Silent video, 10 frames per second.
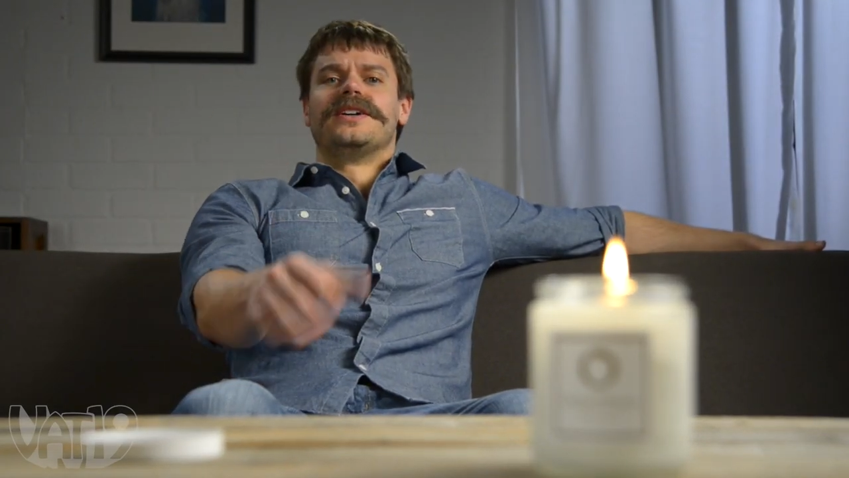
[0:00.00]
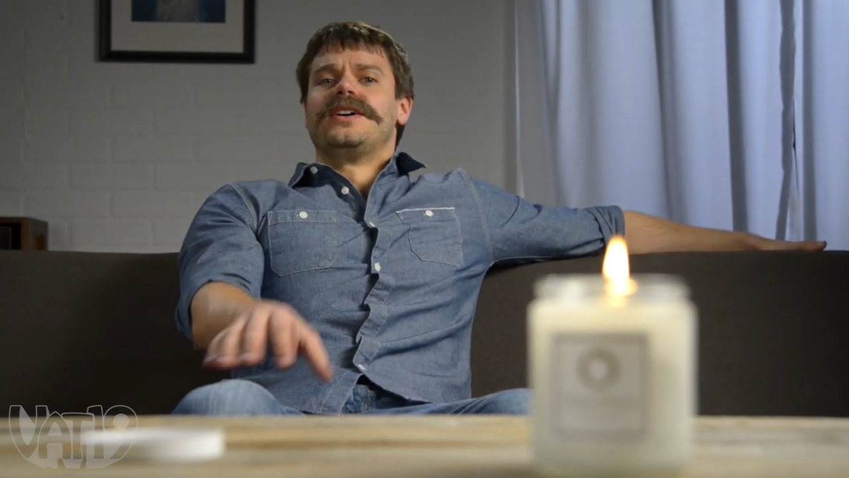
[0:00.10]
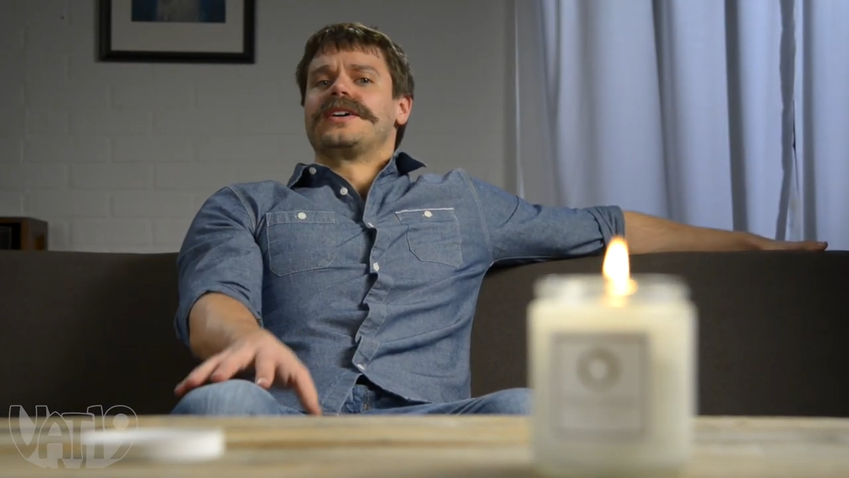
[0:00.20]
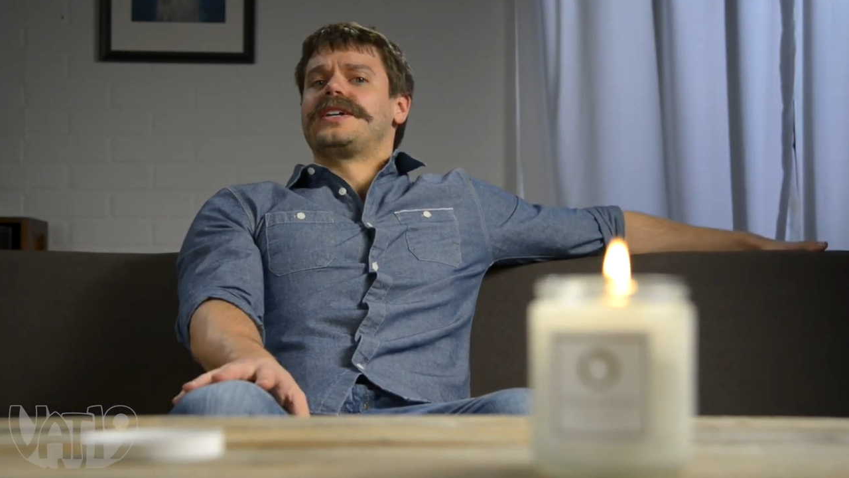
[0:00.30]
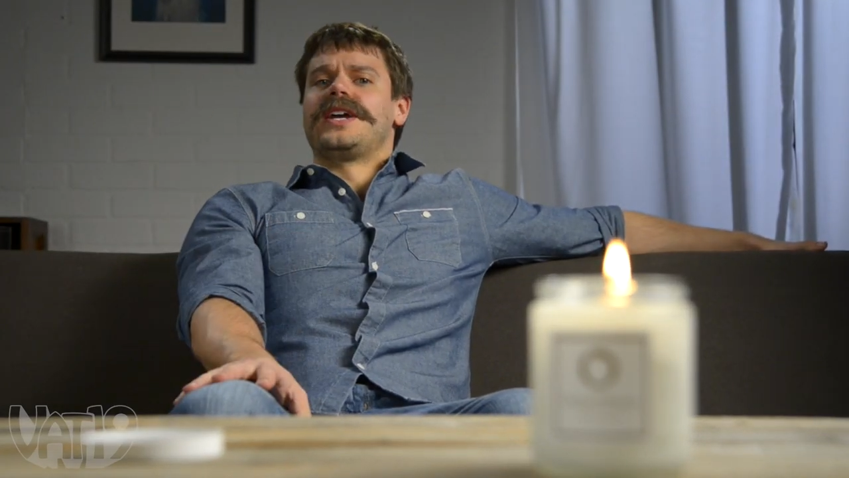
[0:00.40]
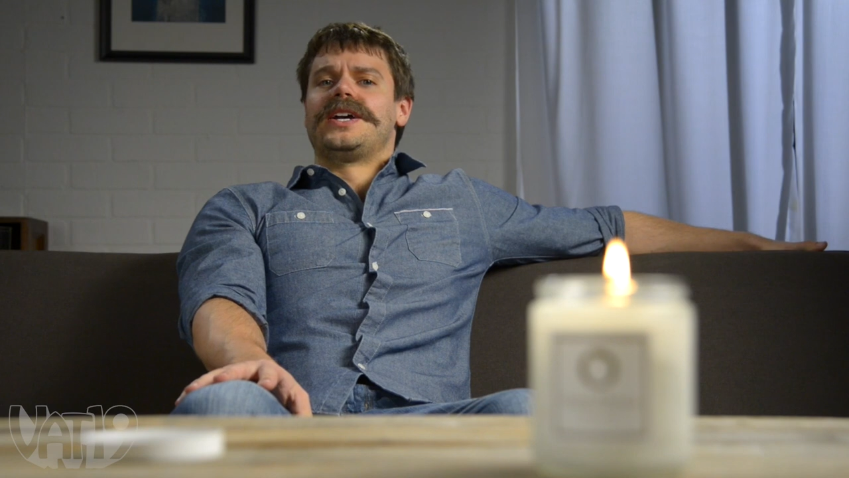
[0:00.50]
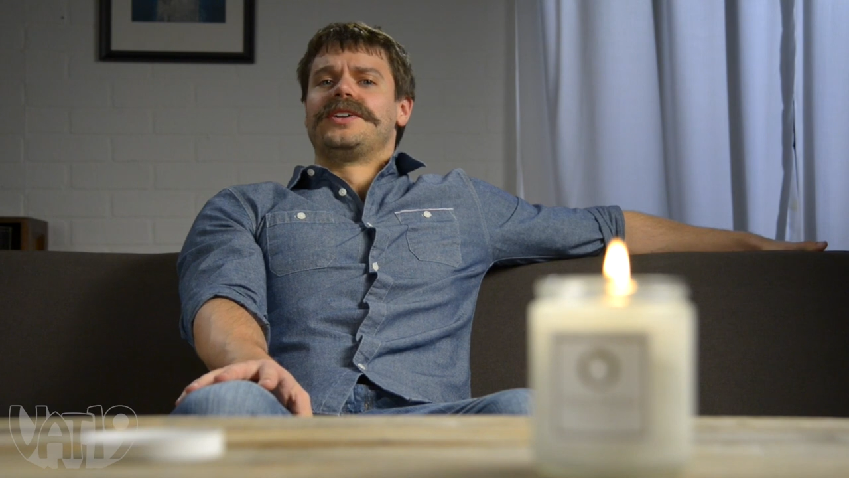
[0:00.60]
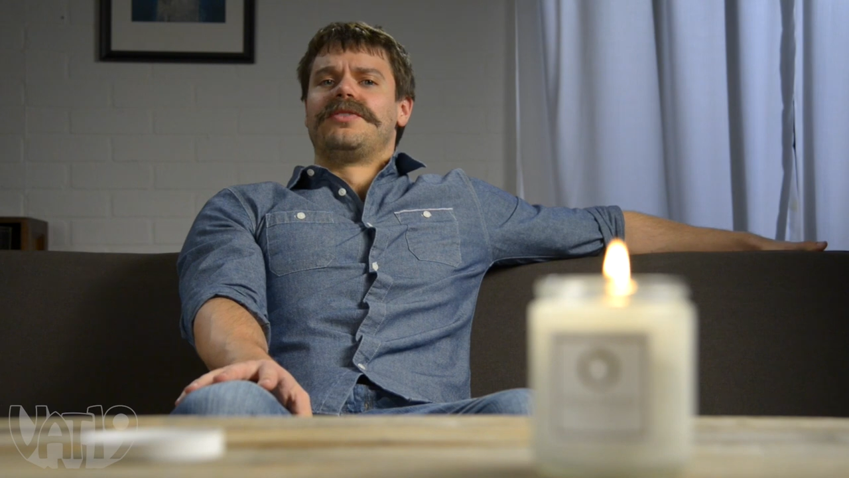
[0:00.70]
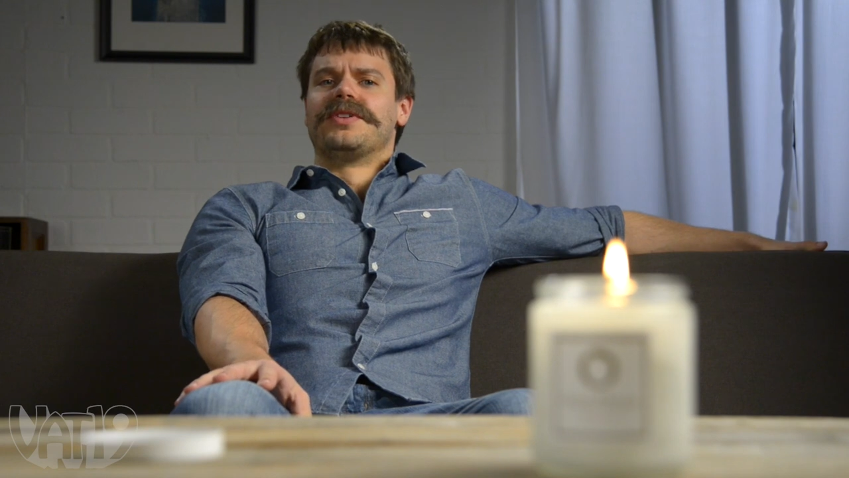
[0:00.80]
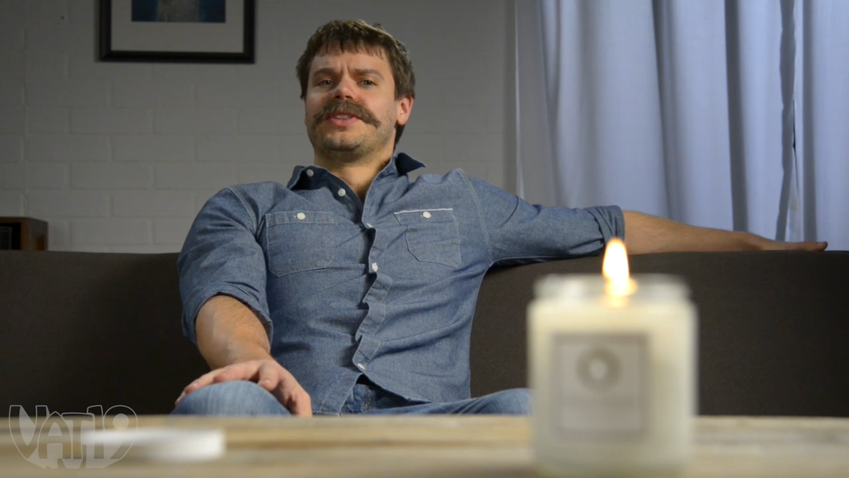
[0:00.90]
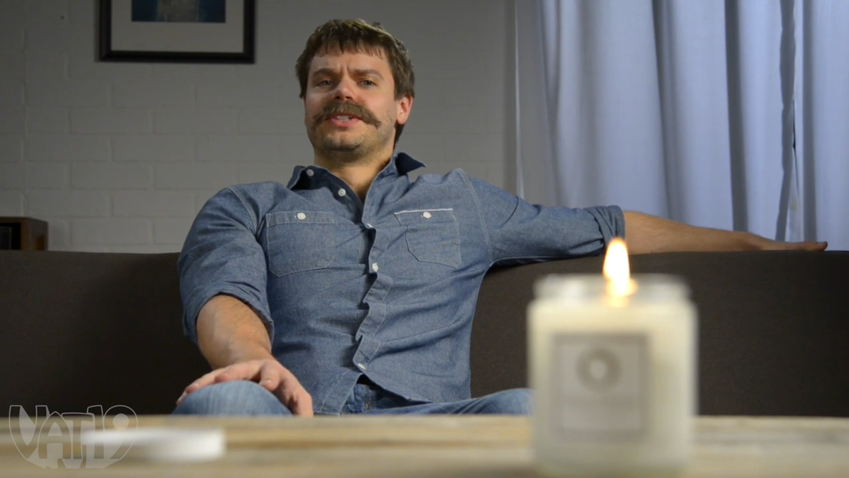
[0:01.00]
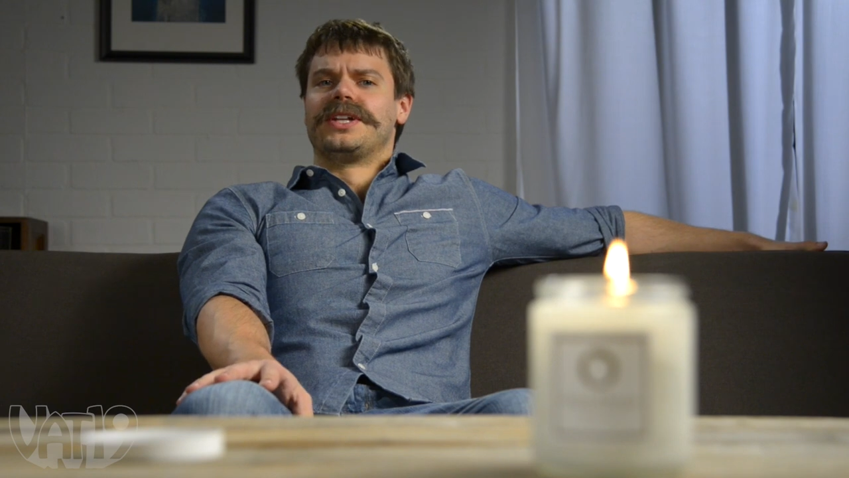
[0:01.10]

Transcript: a candle with a